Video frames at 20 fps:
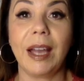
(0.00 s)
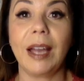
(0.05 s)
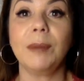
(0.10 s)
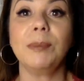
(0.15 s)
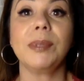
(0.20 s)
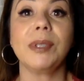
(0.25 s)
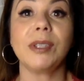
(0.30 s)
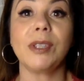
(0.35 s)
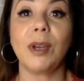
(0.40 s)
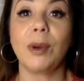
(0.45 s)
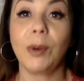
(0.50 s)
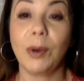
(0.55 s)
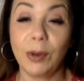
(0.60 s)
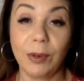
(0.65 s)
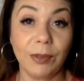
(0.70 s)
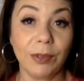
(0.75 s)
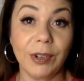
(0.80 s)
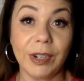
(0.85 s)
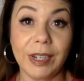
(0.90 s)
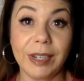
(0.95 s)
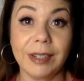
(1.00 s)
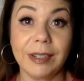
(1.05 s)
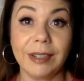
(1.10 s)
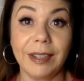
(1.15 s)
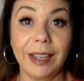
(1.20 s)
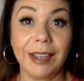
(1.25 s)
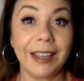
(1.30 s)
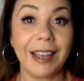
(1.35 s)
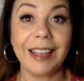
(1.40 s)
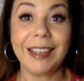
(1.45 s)
I'm so over it.
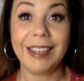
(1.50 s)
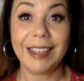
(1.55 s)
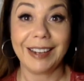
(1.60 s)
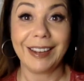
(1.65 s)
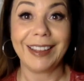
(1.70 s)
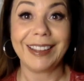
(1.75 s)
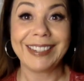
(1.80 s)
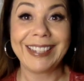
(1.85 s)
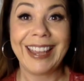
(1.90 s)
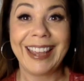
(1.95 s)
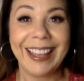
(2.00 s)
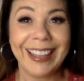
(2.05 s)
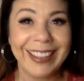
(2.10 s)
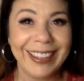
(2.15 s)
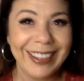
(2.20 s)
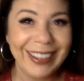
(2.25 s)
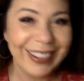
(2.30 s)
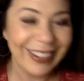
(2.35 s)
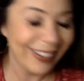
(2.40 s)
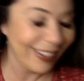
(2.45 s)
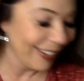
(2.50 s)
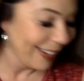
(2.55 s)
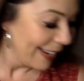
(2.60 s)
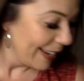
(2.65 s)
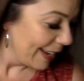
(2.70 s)
Like, I cannot tell you.